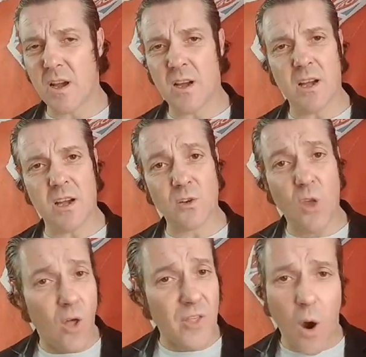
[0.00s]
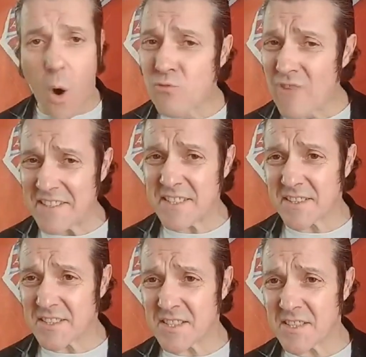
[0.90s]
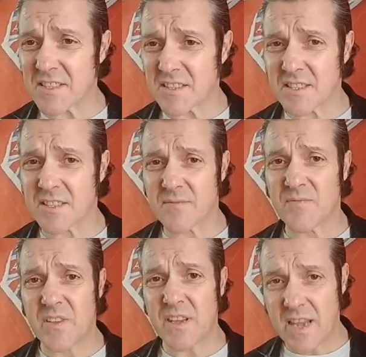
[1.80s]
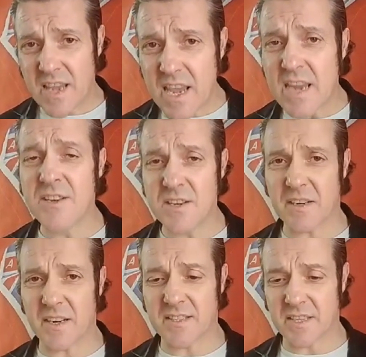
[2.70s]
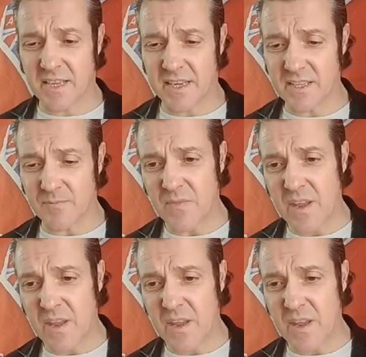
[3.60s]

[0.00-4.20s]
law that already exists in the United Kingdom.